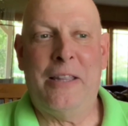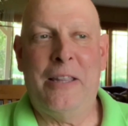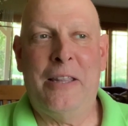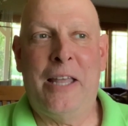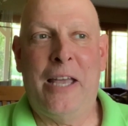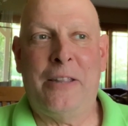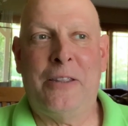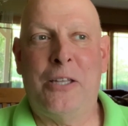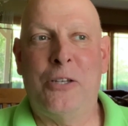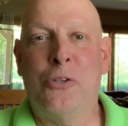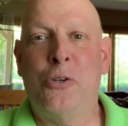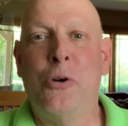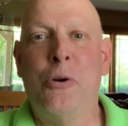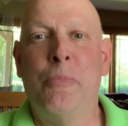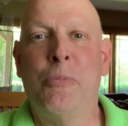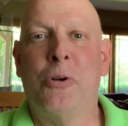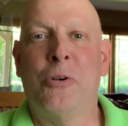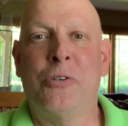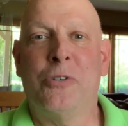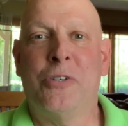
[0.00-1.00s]
that the
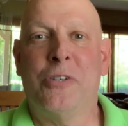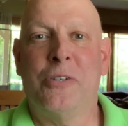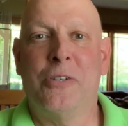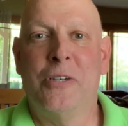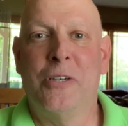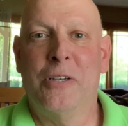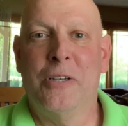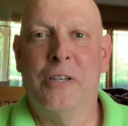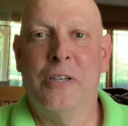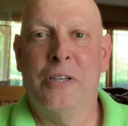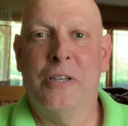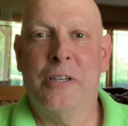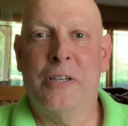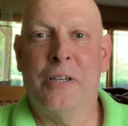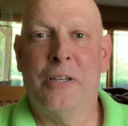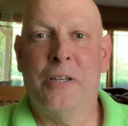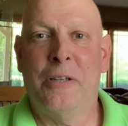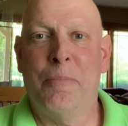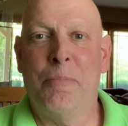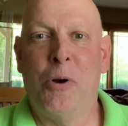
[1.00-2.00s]
tumors,
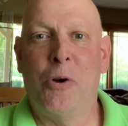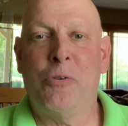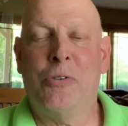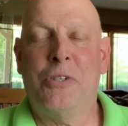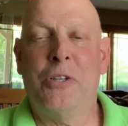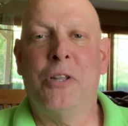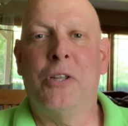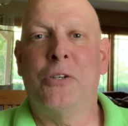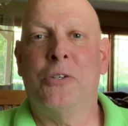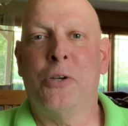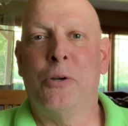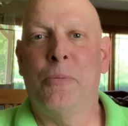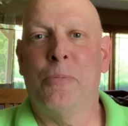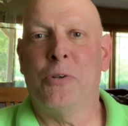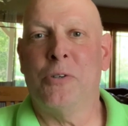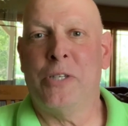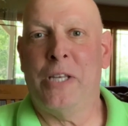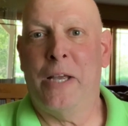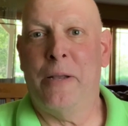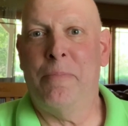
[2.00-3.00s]
most of the
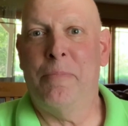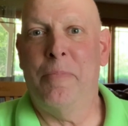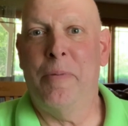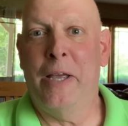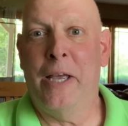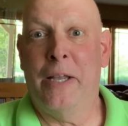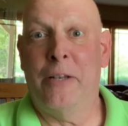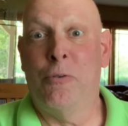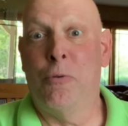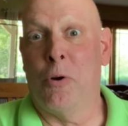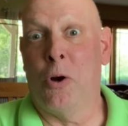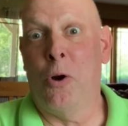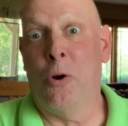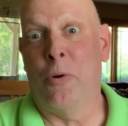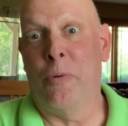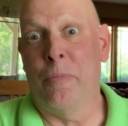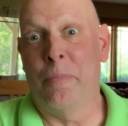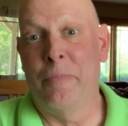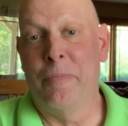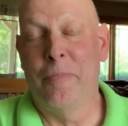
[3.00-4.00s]
tumors had
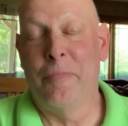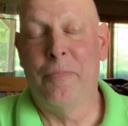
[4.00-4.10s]
grown.